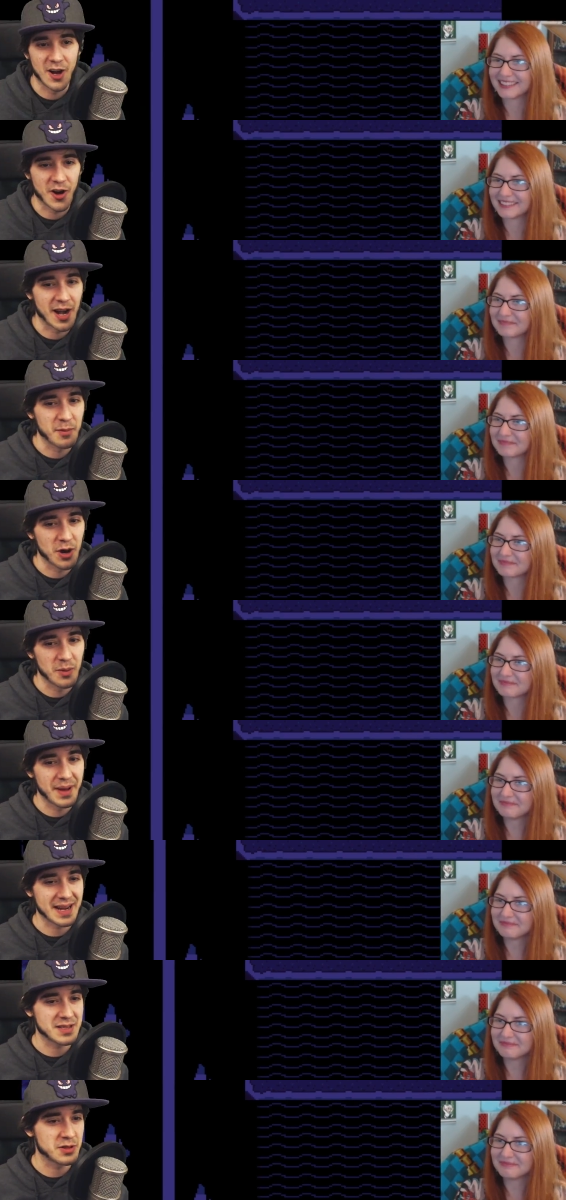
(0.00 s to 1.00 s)
Speaker 1: All right, I'm
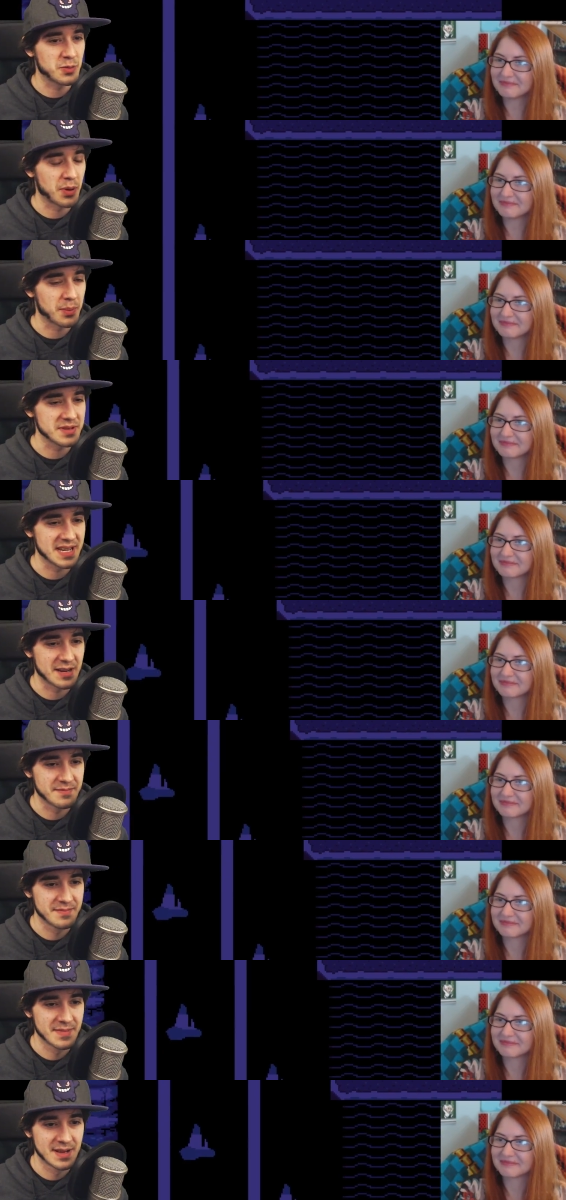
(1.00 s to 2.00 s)
going back through Purple
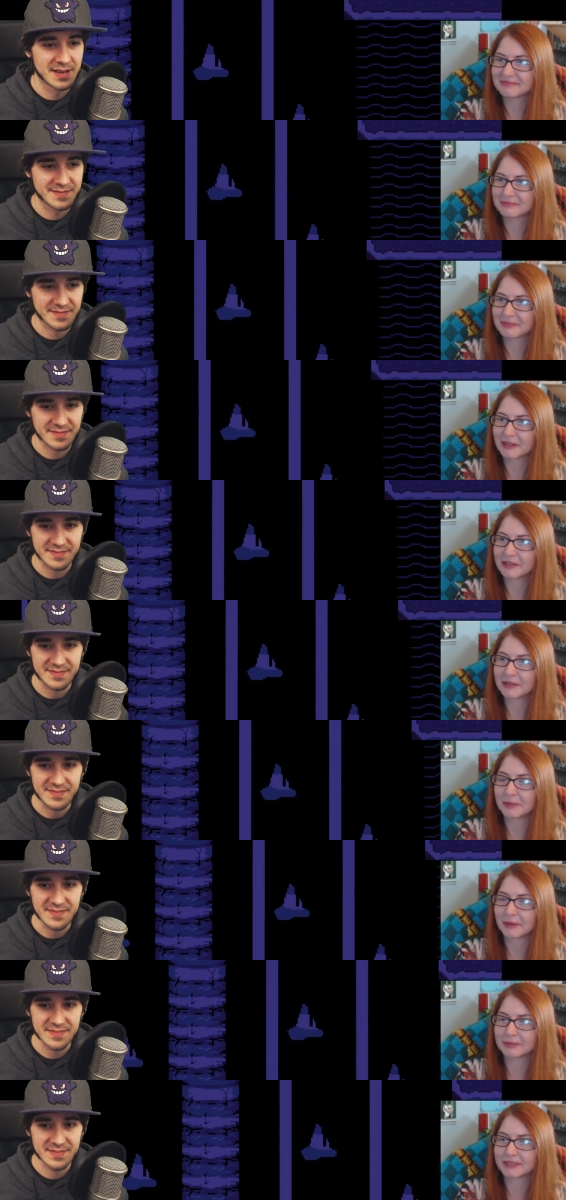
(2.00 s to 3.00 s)
Town.
Speaker 2: Go to
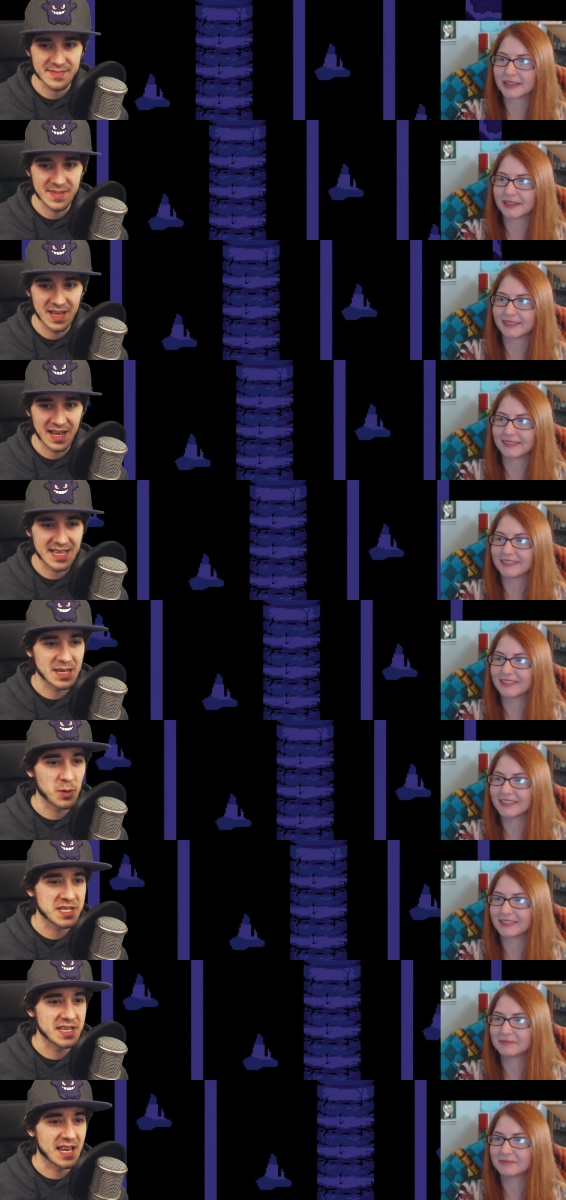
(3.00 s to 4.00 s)
the Purple Town.
Speaker 1: Because
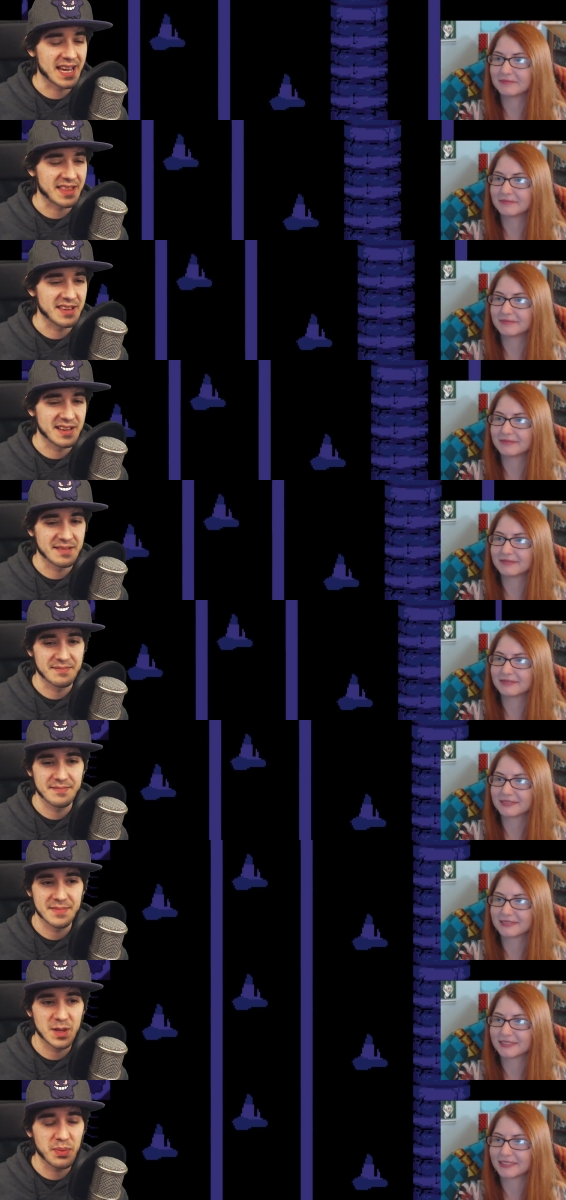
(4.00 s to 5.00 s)
it was in, like, the
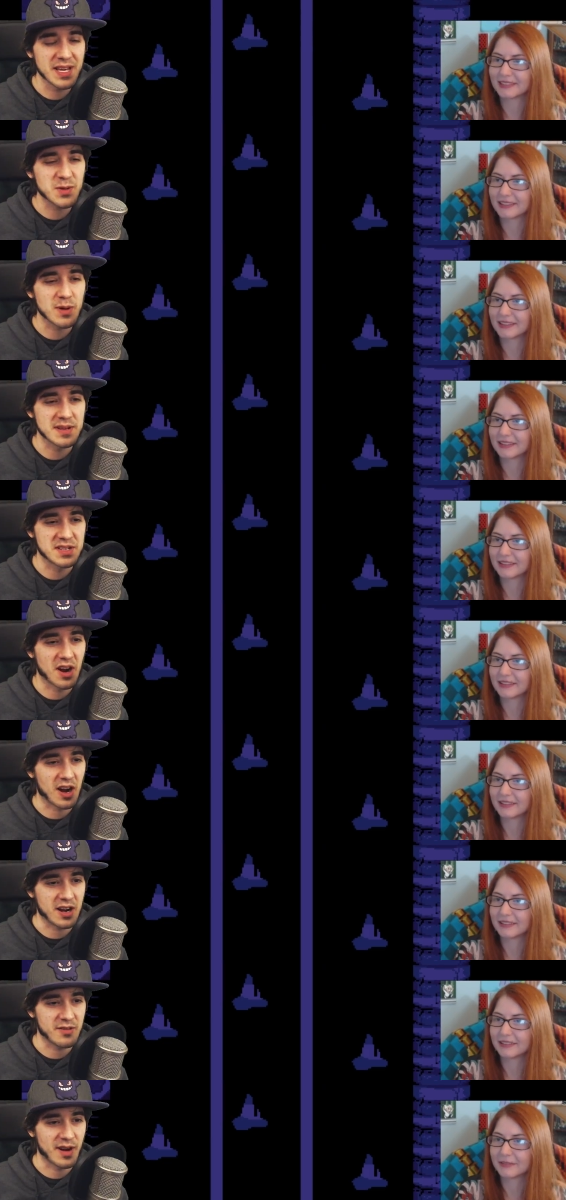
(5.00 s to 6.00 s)
place where it was
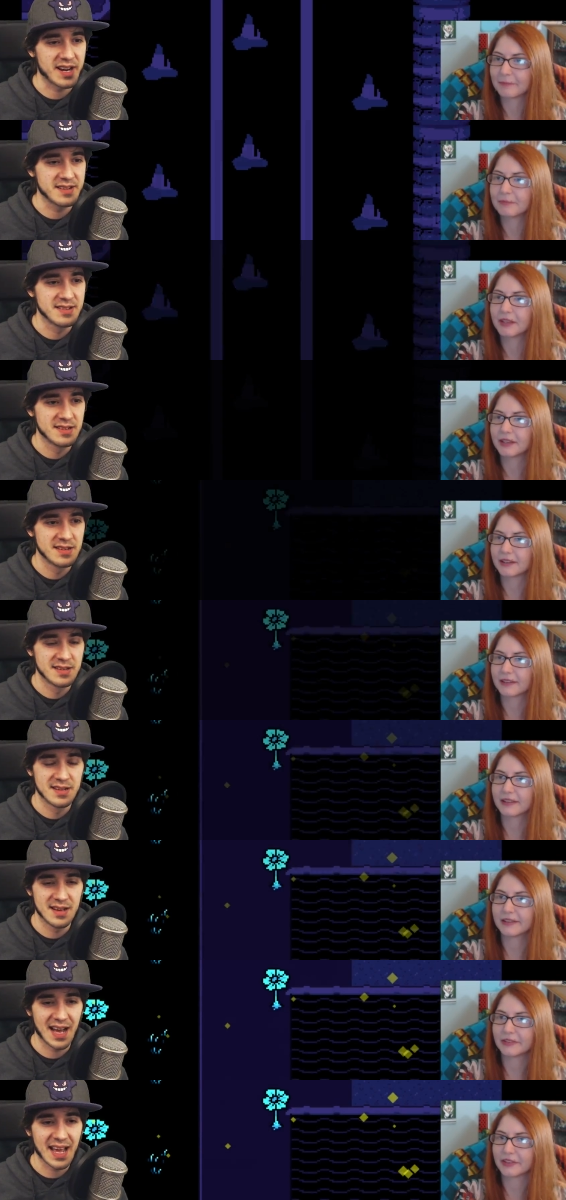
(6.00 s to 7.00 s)
dark, right?
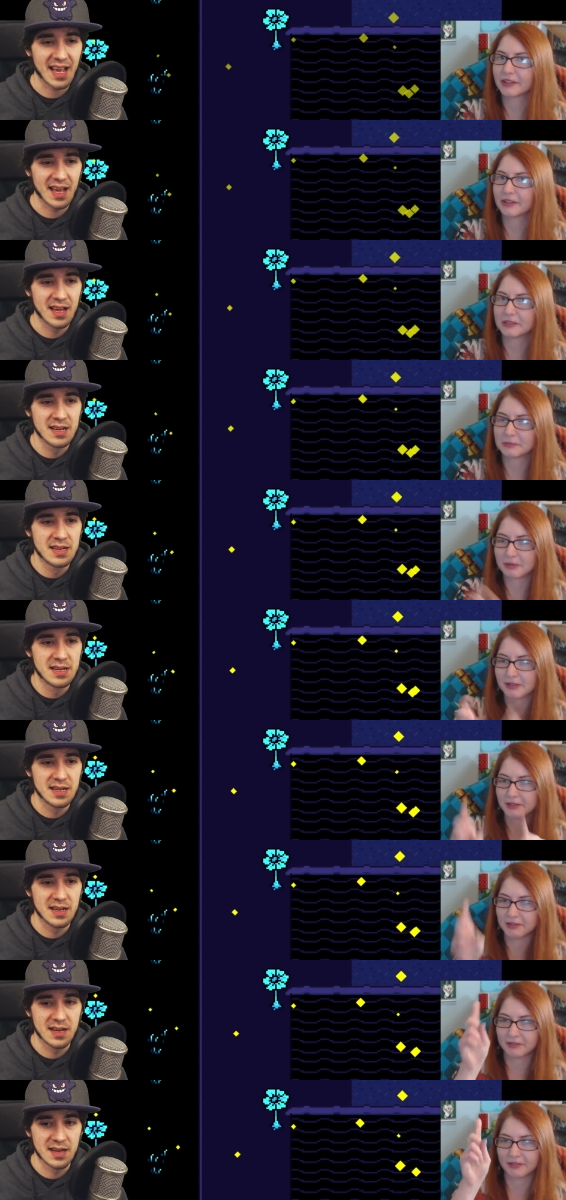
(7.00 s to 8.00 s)
Speaker 2: Yeah. It's, like, you had to
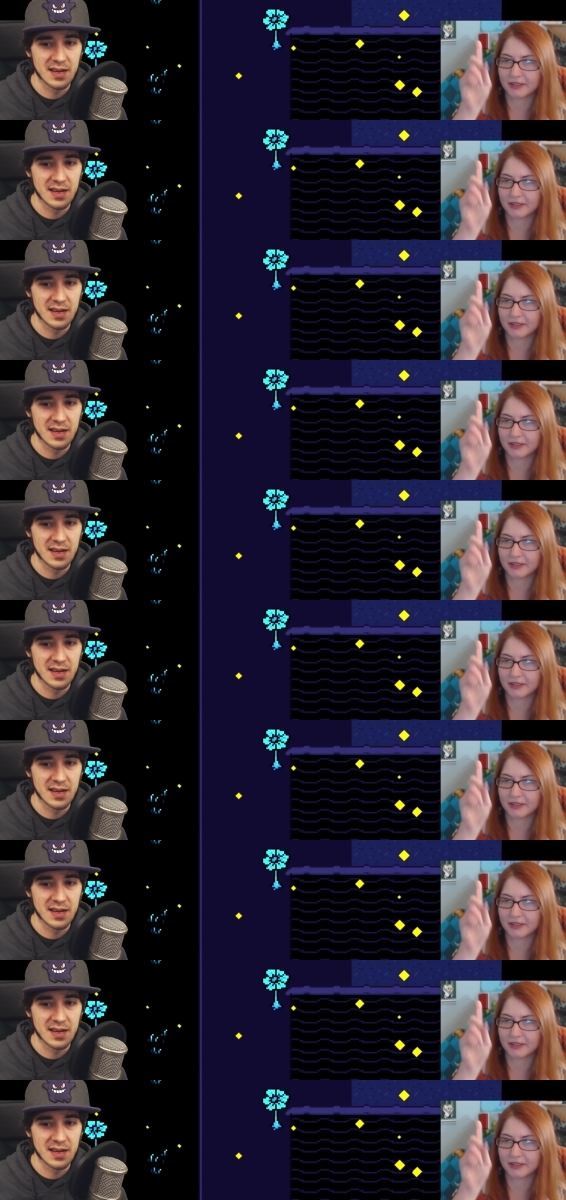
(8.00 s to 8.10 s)
press all the